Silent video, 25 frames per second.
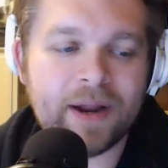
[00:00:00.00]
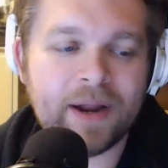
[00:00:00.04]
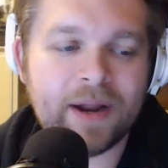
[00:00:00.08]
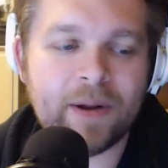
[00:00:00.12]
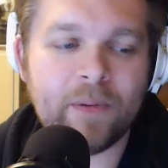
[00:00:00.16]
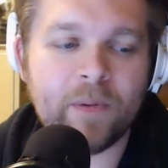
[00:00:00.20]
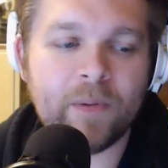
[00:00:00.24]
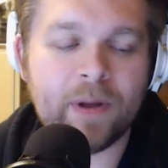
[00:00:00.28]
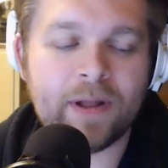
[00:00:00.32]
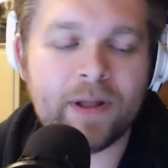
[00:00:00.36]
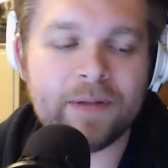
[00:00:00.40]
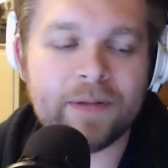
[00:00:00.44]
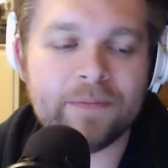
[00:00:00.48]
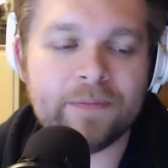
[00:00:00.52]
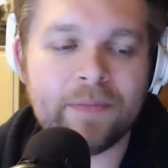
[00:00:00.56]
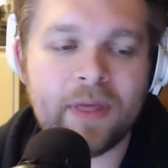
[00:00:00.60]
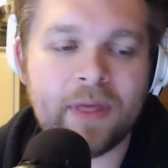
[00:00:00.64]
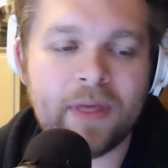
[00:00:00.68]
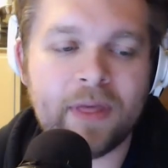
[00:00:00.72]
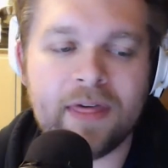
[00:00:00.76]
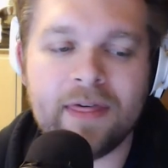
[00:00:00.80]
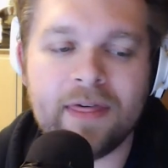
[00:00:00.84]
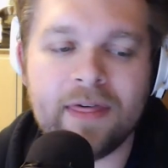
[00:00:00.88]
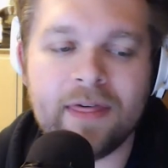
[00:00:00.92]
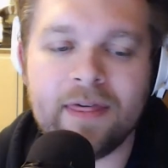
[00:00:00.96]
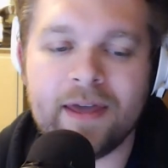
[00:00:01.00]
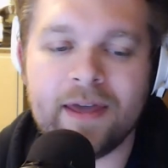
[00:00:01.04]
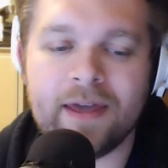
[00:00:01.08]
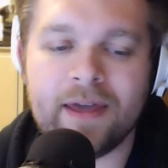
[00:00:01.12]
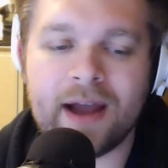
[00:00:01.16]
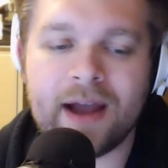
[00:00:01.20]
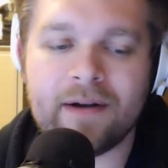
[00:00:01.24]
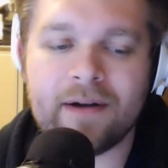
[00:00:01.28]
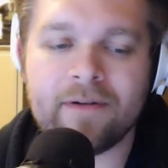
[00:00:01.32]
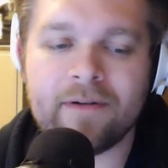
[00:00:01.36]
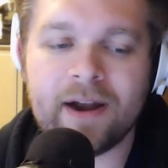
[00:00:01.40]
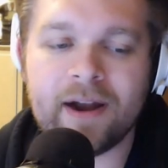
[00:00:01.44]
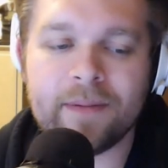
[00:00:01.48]
Well,
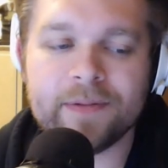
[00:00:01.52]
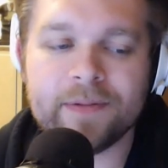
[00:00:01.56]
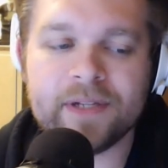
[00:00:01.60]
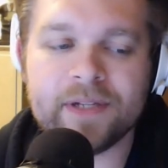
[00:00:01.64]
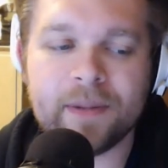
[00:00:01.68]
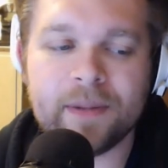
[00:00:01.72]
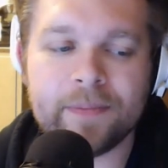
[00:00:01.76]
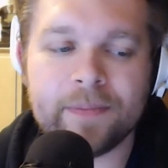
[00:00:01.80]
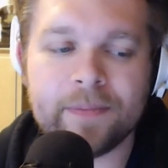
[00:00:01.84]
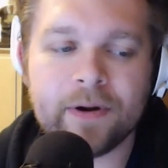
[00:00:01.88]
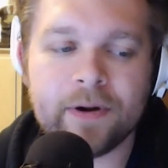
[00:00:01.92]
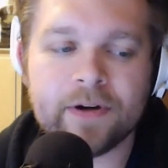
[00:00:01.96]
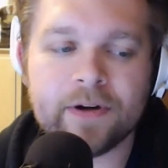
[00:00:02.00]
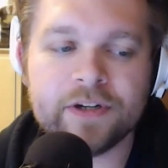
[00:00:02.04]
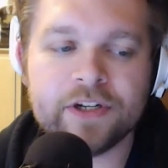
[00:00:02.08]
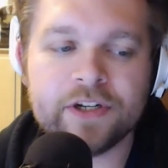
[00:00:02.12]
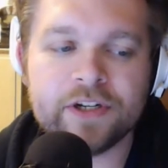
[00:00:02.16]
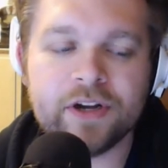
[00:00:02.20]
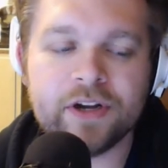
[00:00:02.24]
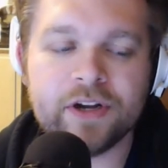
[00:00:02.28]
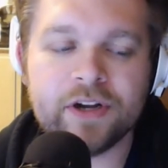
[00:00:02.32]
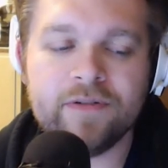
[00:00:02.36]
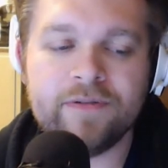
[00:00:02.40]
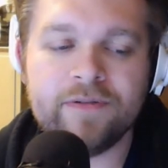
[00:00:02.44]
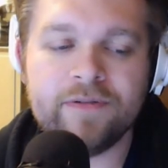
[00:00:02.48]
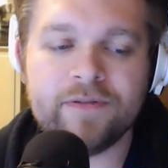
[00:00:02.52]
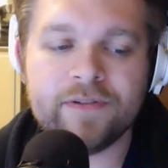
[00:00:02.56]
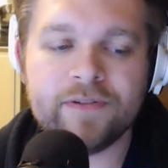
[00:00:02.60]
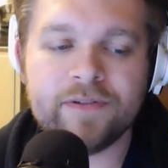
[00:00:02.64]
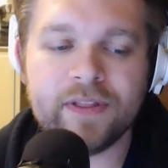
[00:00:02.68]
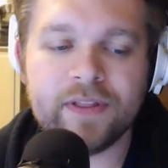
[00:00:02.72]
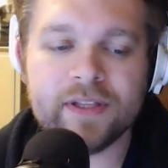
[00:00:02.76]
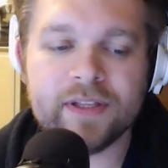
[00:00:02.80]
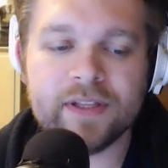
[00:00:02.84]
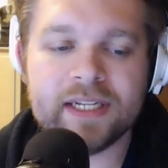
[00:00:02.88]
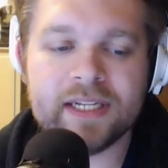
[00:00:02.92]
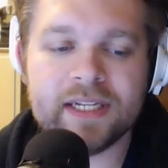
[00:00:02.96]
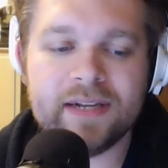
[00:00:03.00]
that wraps up our show for
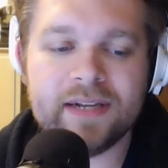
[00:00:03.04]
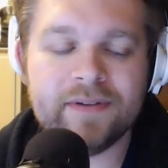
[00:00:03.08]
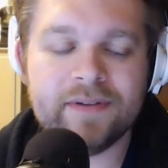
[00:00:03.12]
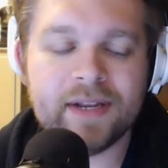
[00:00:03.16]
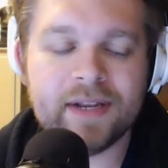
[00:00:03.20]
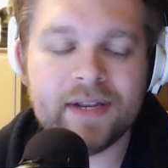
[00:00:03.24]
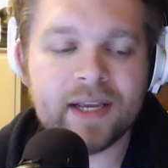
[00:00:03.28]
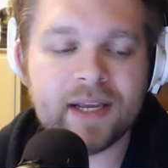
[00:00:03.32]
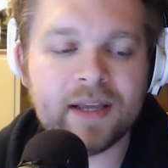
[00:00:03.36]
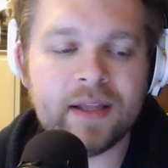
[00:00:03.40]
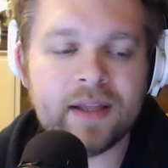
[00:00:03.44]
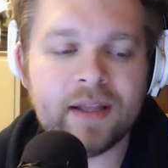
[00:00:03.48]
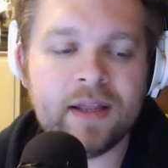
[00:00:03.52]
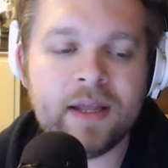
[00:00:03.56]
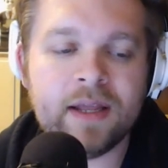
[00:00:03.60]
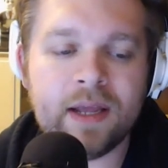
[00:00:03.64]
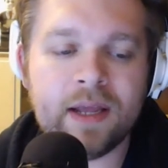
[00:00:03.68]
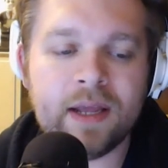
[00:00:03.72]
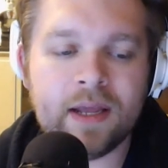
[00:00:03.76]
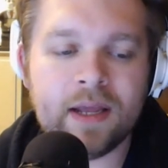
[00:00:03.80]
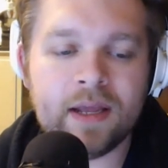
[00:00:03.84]
this evening.